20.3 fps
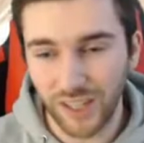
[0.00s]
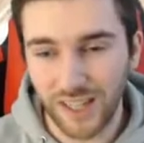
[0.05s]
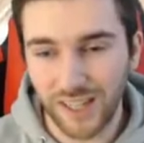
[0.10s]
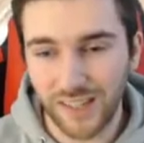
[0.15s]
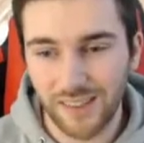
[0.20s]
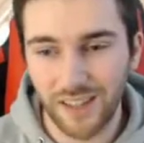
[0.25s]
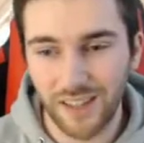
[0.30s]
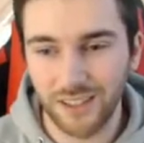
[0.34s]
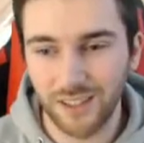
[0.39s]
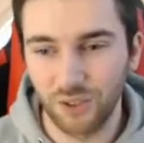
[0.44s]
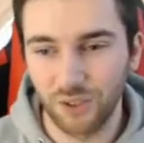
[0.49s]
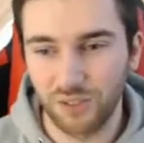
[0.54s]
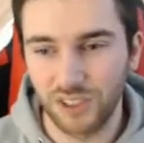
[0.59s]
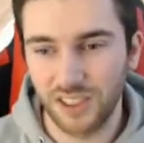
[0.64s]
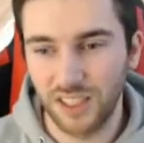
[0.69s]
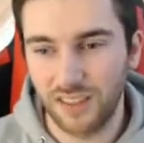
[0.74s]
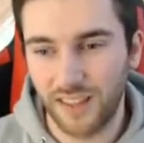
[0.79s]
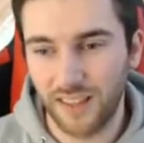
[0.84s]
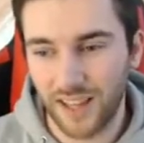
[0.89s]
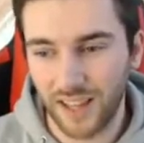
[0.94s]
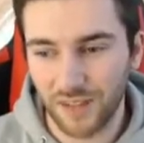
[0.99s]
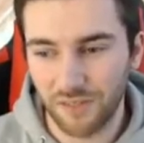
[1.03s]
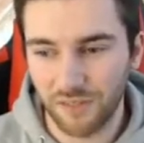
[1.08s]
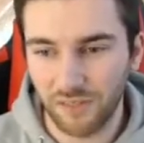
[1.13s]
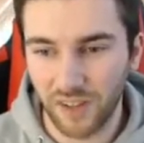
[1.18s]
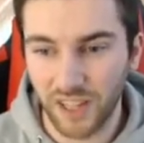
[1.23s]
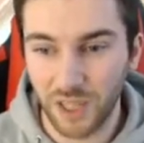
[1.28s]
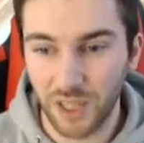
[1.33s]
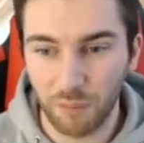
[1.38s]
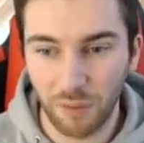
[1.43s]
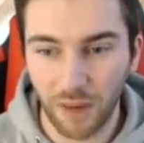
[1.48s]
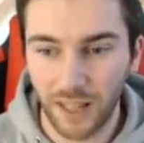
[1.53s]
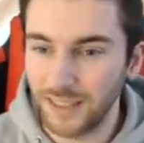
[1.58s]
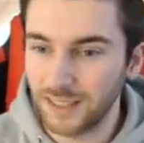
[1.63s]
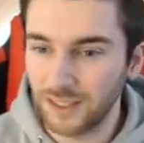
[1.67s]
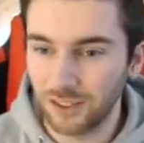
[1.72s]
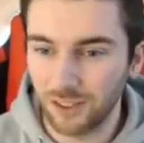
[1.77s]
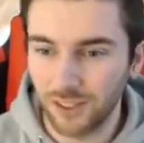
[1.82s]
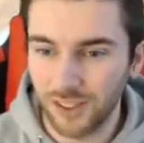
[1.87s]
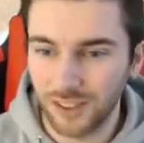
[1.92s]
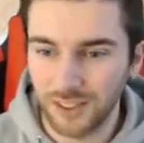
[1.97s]
either, because obviously they had fake
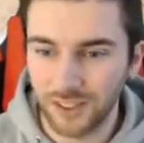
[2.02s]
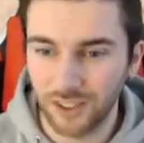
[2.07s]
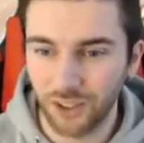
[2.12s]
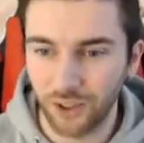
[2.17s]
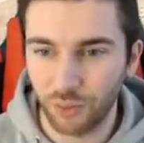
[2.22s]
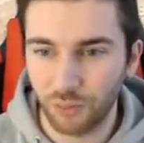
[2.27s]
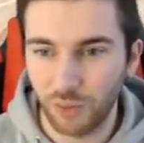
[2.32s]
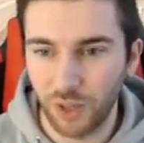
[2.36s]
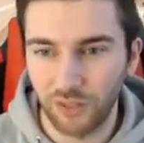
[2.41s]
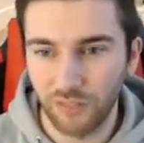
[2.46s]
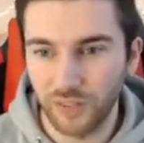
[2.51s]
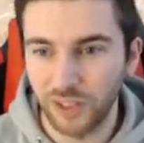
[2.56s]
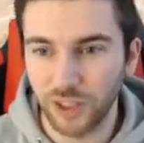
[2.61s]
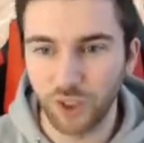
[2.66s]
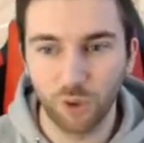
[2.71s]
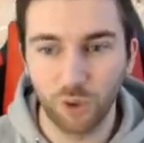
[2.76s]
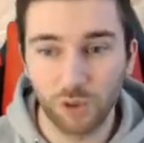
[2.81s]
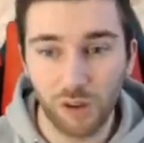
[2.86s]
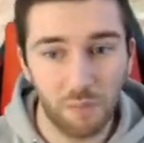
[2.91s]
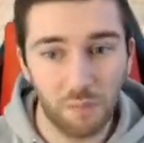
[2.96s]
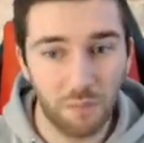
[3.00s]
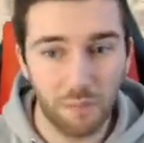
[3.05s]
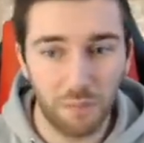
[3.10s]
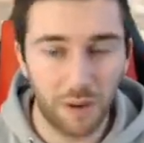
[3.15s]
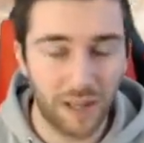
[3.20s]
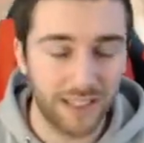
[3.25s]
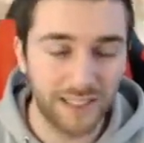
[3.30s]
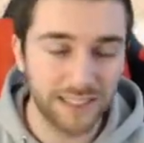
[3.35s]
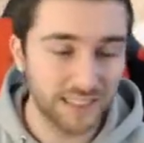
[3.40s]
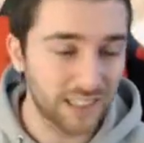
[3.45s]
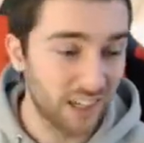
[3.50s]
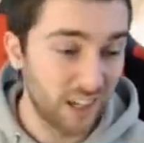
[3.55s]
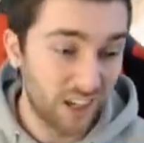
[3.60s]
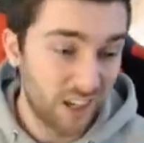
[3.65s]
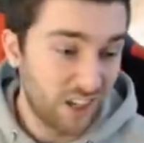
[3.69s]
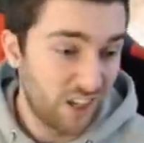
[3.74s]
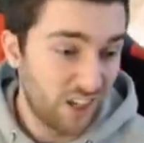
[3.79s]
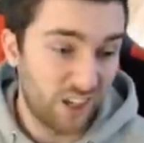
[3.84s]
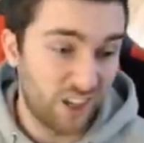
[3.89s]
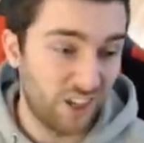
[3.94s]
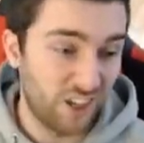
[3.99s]
plates on it. So my original number plates
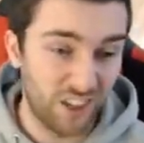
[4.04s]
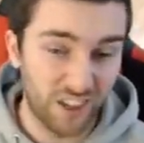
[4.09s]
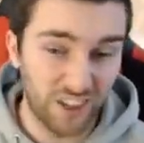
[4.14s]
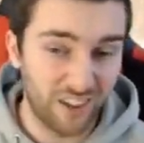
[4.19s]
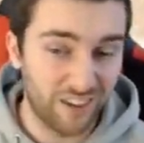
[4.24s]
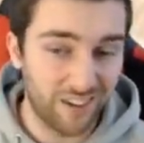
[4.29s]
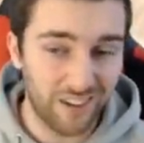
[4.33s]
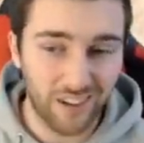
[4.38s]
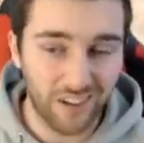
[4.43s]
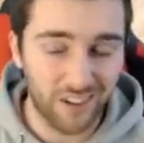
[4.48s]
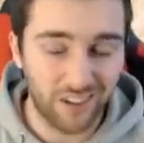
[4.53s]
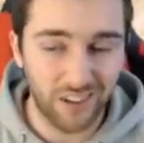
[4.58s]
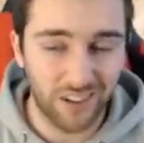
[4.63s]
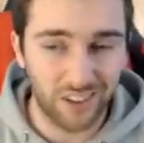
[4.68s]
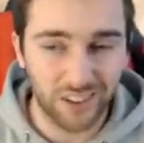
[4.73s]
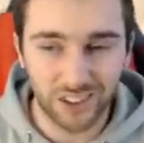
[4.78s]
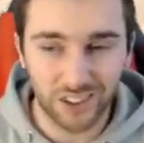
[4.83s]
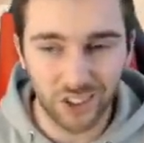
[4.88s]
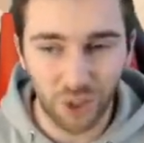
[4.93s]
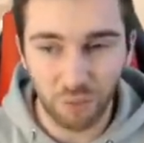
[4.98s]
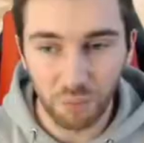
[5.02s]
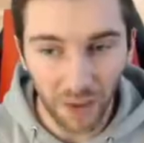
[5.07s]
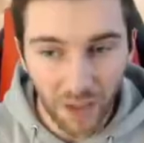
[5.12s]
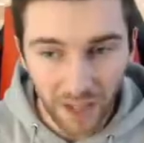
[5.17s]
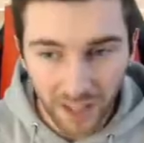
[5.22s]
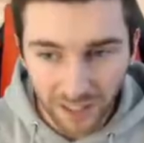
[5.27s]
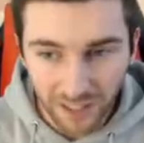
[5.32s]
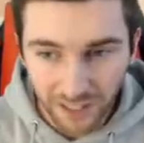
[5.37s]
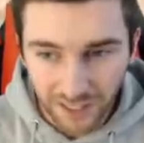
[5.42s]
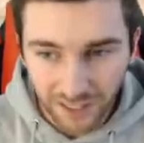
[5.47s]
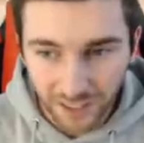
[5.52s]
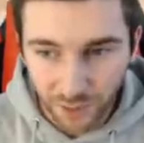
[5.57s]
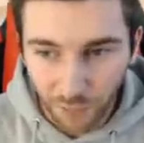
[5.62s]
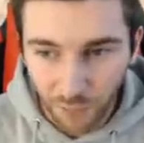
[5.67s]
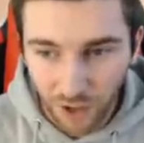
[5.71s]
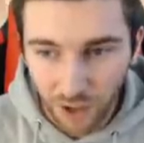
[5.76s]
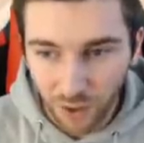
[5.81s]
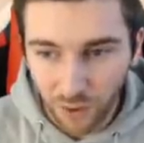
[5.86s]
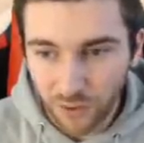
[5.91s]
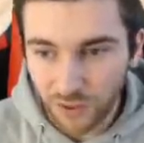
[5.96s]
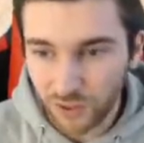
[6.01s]
are somewhere in the
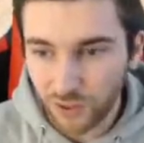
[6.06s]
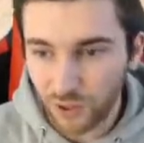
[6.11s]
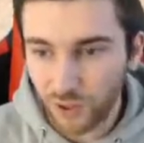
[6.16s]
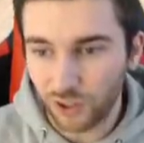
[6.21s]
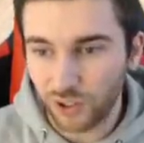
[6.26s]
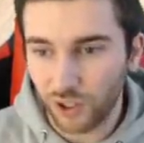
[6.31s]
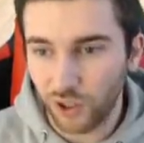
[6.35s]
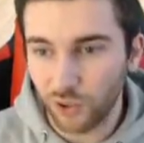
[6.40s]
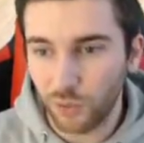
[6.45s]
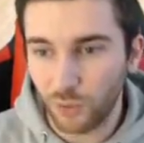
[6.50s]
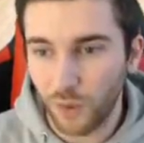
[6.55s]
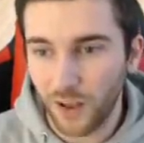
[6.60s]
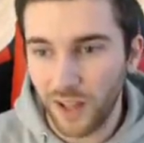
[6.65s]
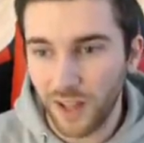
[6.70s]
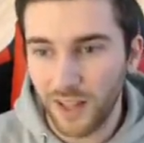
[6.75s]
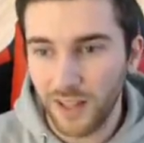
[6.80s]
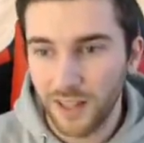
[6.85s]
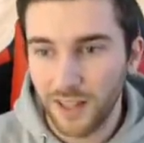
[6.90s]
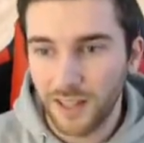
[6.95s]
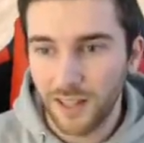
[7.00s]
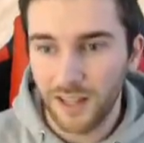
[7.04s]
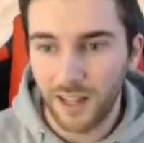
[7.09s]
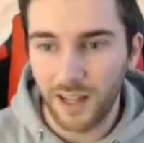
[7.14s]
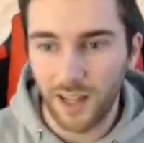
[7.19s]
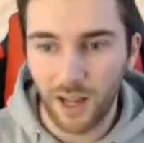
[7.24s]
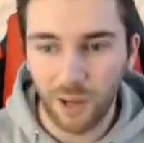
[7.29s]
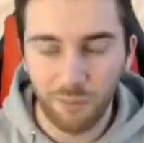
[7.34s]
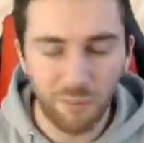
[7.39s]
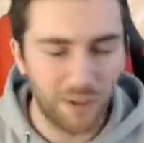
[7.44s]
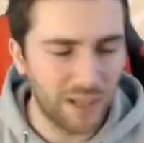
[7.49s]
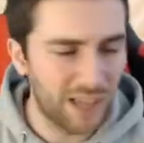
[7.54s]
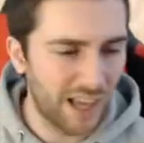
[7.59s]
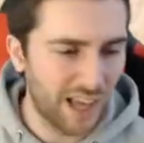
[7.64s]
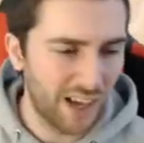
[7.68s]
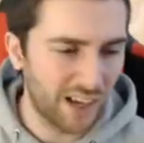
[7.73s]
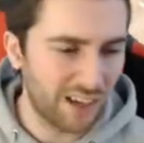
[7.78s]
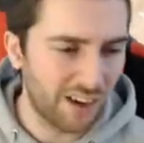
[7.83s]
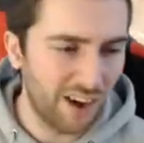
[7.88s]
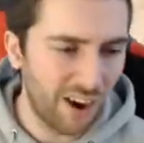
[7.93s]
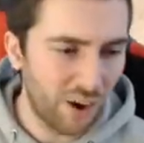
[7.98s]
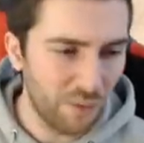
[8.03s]
world, God knows where. Um, but yeah, a
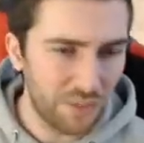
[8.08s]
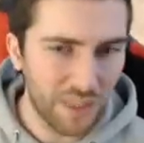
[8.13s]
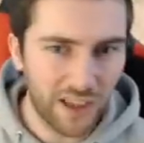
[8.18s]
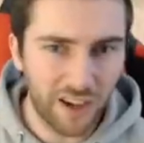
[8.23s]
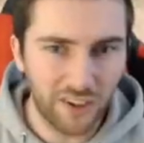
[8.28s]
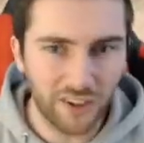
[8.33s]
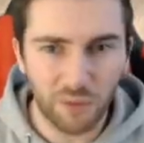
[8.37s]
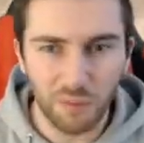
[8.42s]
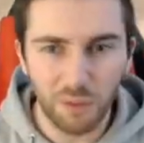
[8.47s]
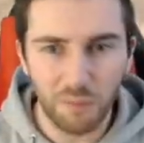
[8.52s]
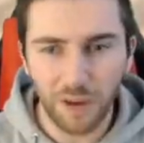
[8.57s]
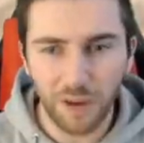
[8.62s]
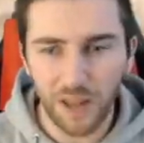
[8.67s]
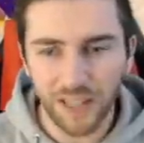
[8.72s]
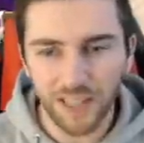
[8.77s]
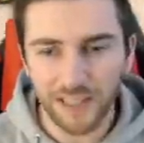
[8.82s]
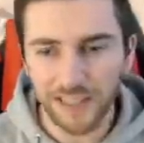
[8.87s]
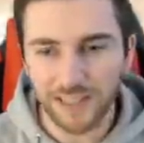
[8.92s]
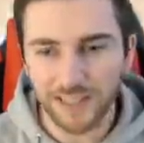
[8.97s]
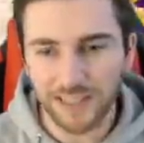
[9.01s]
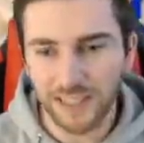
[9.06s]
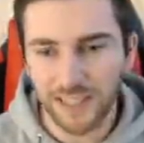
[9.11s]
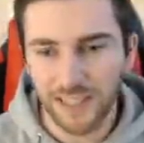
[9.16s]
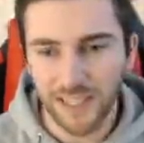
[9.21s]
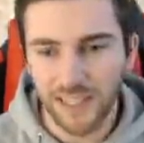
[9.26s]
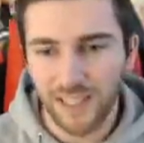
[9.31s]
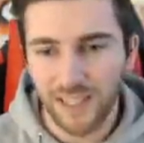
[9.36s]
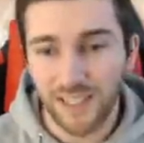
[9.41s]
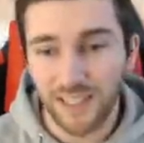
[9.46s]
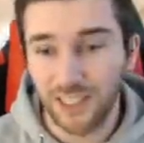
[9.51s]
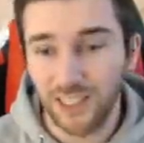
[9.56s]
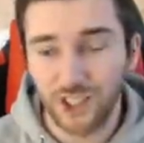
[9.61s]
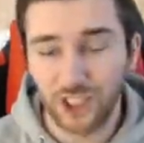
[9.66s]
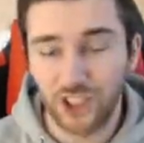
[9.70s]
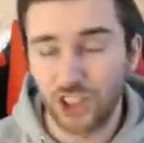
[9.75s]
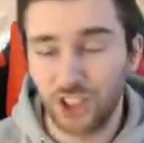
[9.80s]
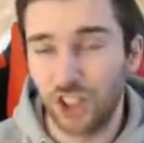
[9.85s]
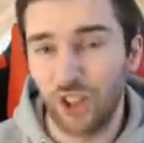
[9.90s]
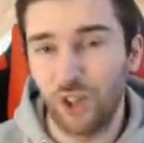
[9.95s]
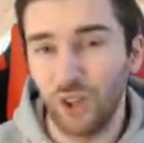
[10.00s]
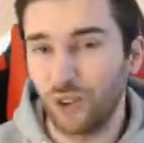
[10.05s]
car without number plates
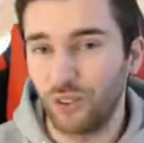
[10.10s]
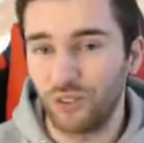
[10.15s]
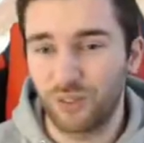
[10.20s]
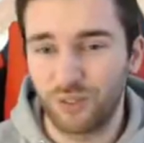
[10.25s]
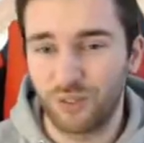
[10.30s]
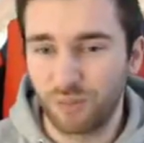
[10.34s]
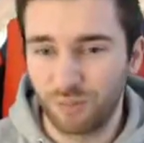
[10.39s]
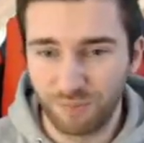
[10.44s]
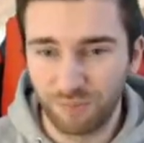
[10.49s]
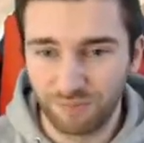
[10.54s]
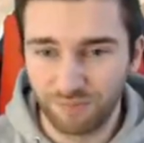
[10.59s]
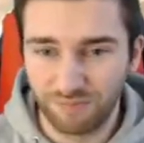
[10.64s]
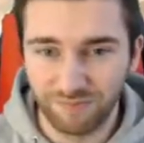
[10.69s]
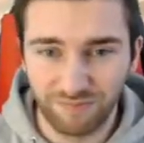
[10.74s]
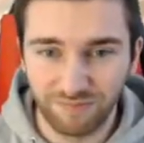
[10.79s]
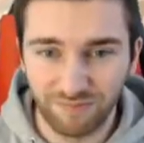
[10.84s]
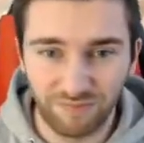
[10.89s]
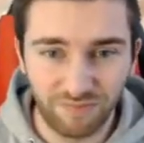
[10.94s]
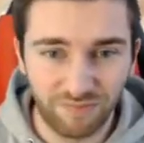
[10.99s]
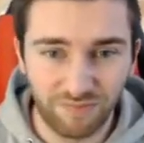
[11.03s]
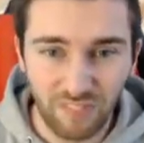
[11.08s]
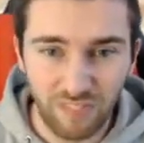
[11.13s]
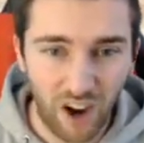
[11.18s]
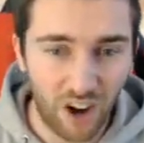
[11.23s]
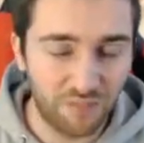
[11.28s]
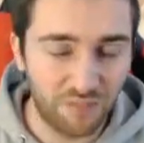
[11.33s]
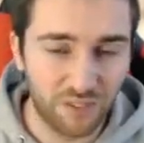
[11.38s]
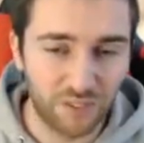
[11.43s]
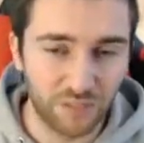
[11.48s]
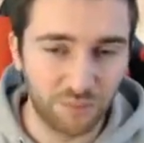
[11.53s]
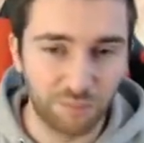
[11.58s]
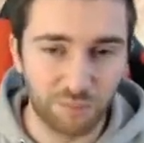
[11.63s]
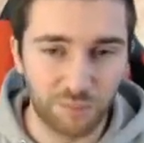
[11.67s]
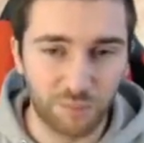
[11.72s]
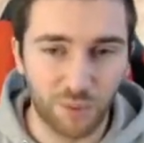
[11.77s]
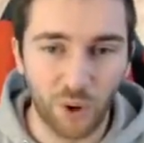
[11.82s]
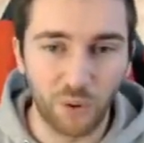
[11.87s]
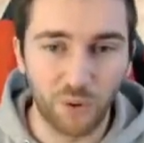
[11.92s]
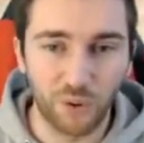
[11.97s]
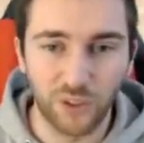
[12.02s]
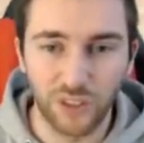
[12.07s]
just looks rough and
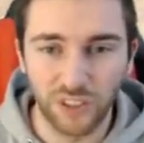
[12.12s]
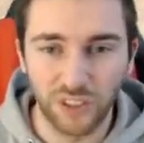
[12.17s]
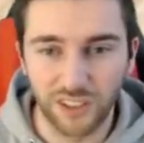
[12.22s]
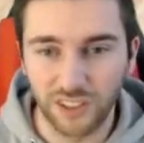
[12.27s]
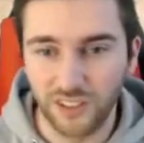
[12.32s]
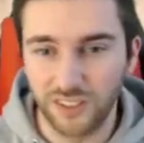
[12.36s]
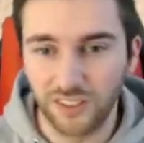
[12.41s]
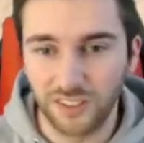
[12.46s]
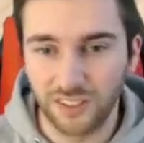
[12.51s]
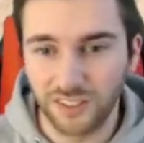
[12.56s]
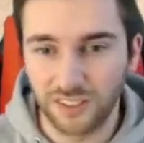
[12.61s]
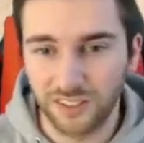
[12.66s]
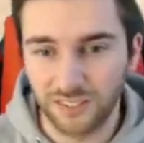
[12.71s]
broken and